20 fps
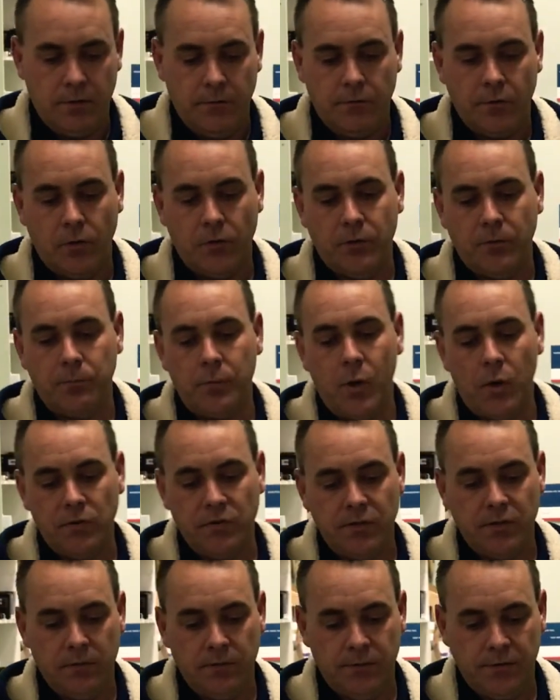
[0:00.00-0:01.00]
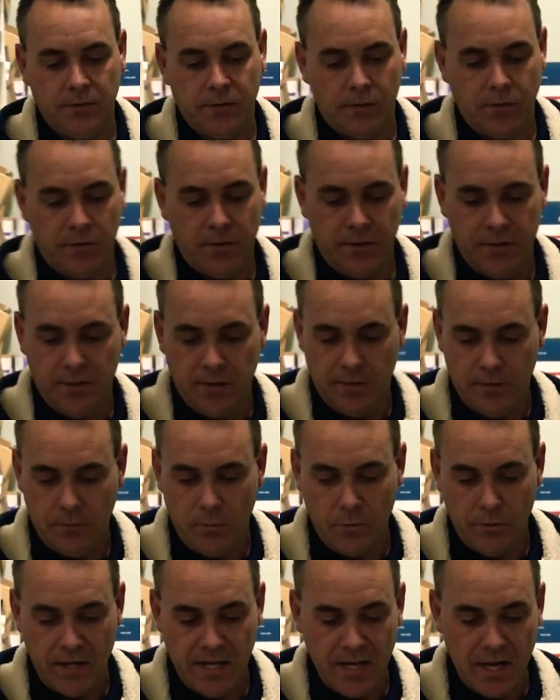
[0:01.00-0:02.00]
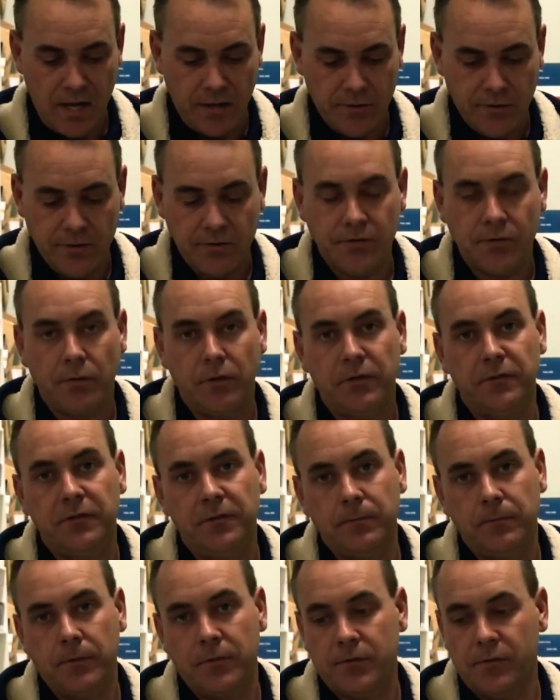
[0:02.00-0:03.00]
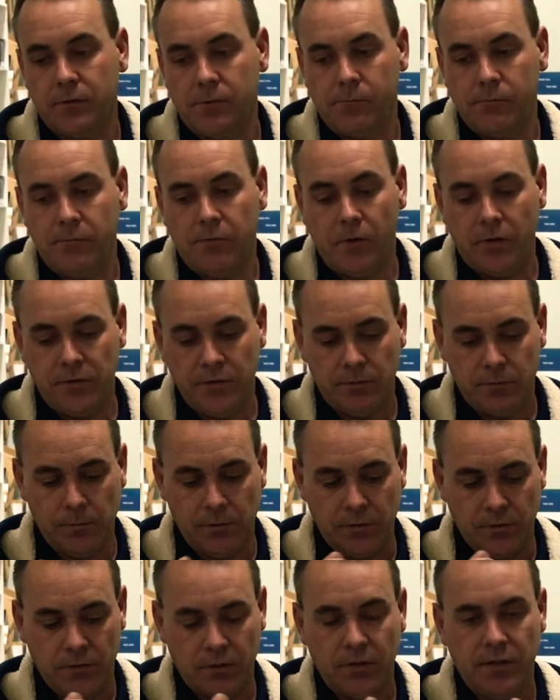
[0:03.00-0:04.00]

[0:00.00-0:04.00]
got the positive side or the other side from the float switch.